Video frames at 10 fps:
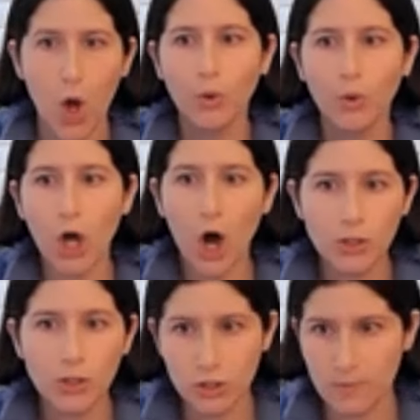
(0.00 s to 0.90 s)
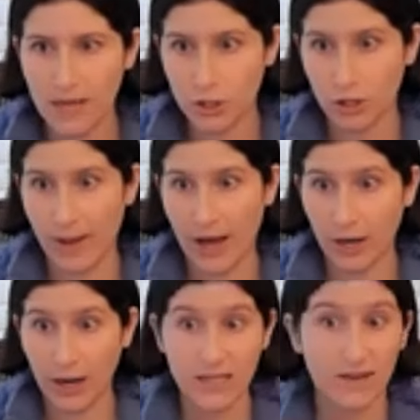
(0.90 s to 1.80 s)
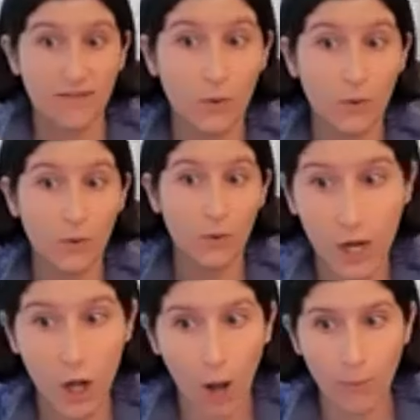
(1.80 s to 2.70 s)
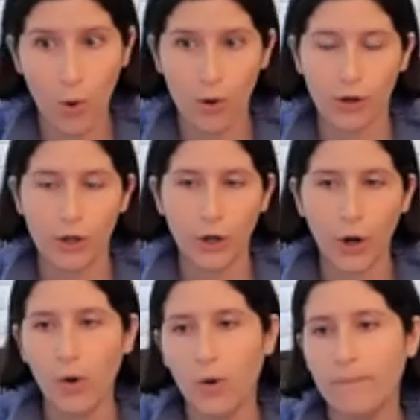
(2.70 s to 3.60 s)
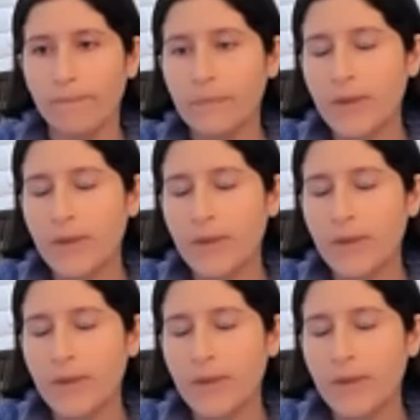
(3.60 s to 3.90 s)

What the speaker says: What's also special about it is if it were in a calm corner in your home,